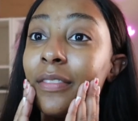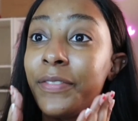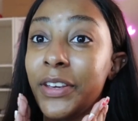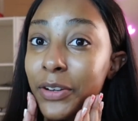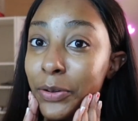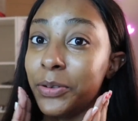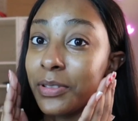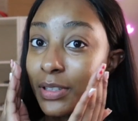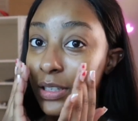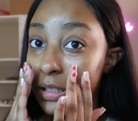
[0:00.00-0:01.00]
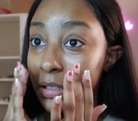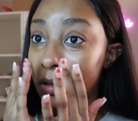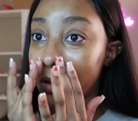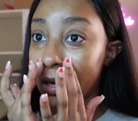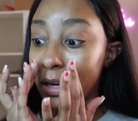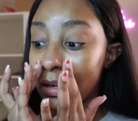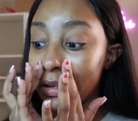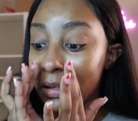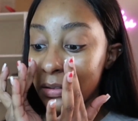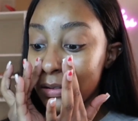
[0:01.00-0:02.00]
feels good okay
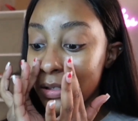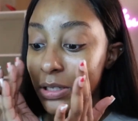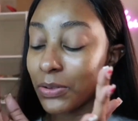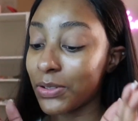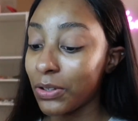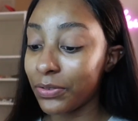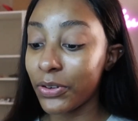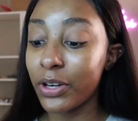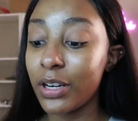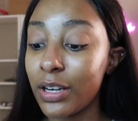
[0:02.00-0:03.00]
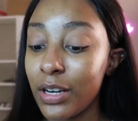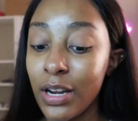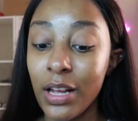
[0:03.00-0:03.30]
so so far